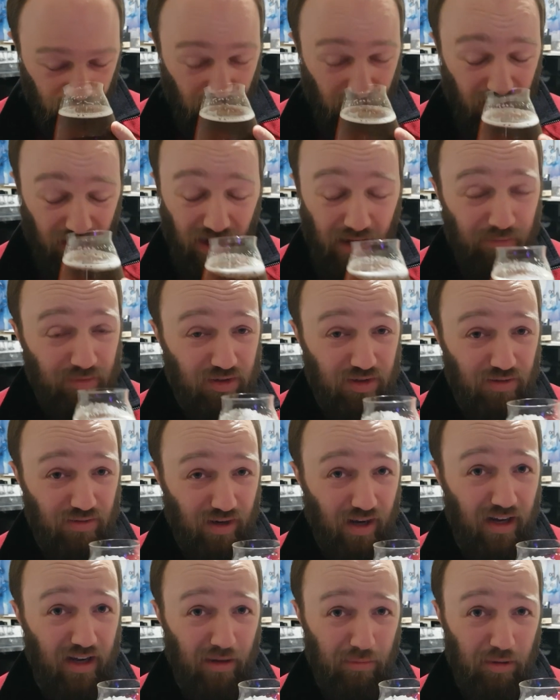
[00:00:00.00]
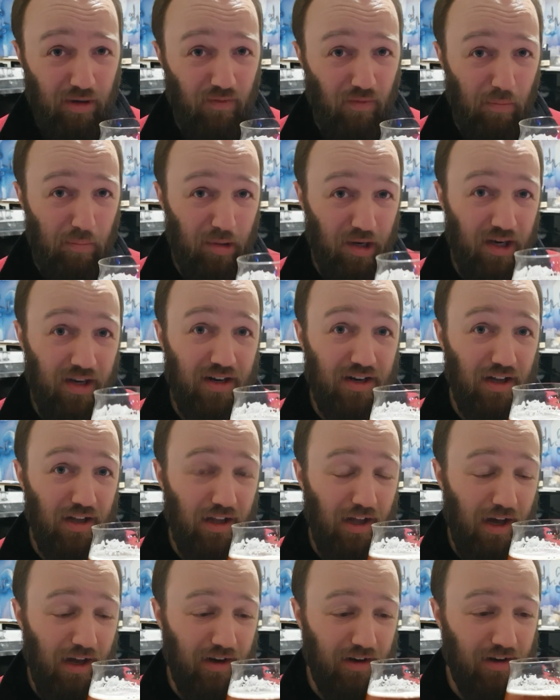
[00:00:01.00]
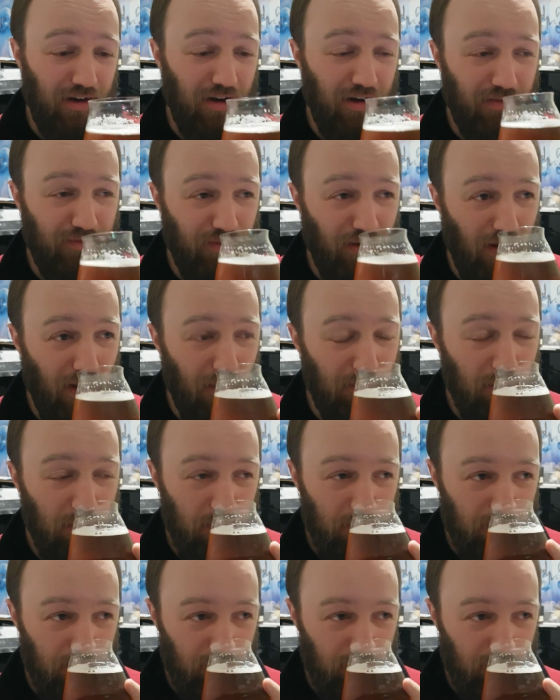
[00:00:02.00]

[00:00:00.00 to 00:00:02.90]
And I am still getting a bit of a pina colada kind of vibe.